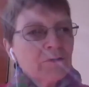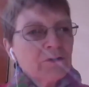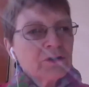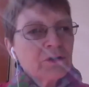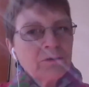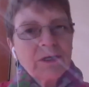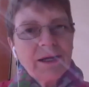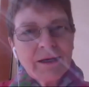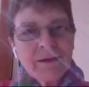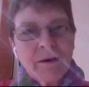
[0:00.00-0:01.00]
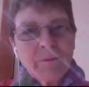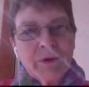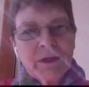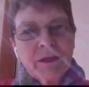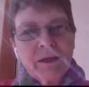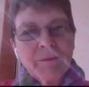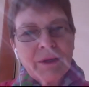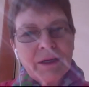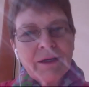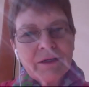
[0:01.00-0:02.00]
so taken up by the
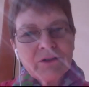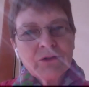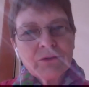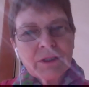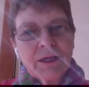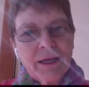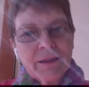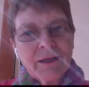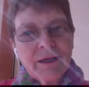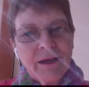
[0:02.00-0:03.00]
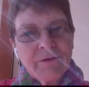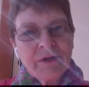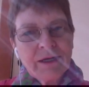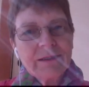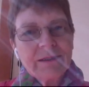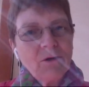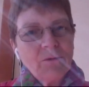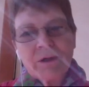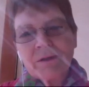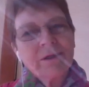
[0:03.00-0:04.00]
immediate issues at hand that have to get dealt
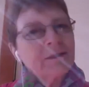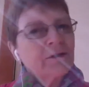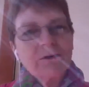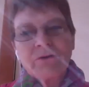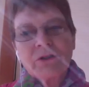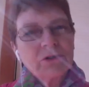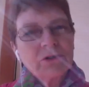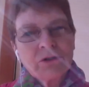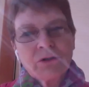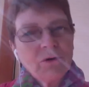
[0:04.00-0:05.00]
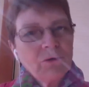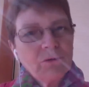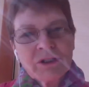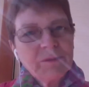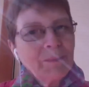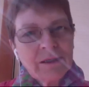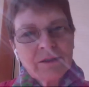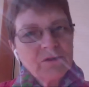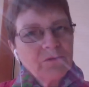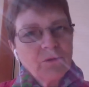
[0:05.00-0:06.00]
with that there's just no
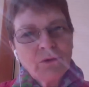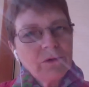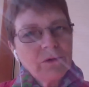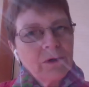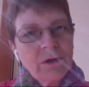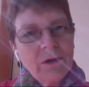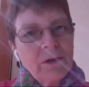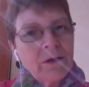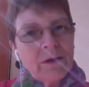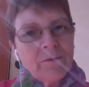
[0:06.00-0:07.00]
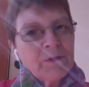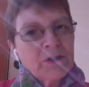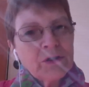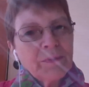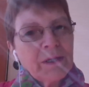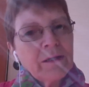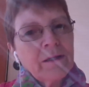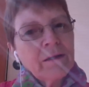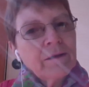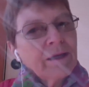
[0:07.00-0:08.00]
space for, we should be
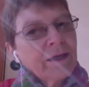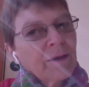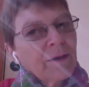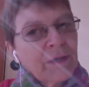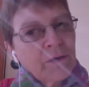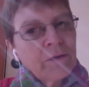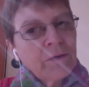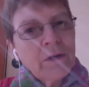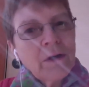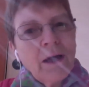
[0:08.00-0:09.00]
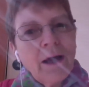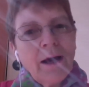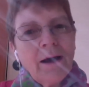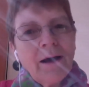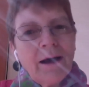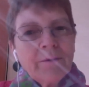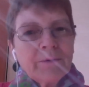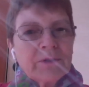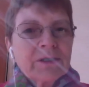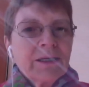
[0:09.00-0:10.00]
thinking bigger. I
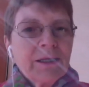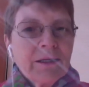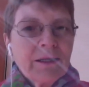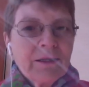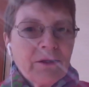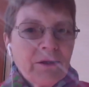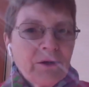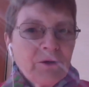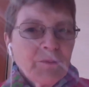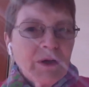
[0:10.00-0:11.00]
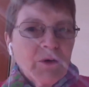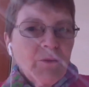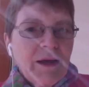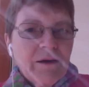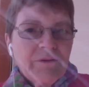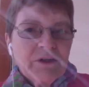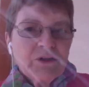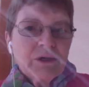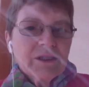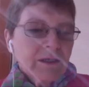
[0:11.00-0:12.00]
was thinking that there'd be a way of
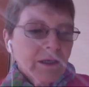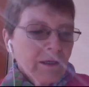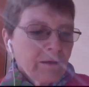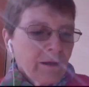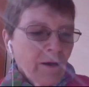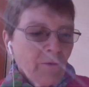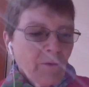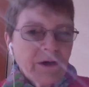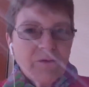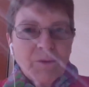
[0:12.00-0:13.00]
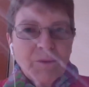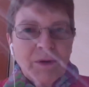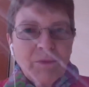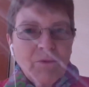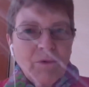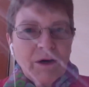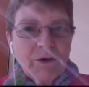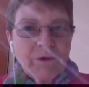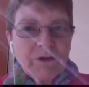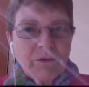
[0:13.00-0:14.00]
addressing it, that whatever people want
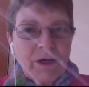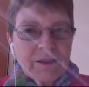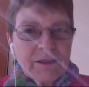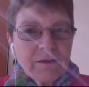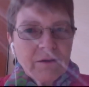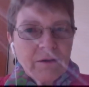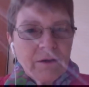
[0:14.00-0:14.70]
to address,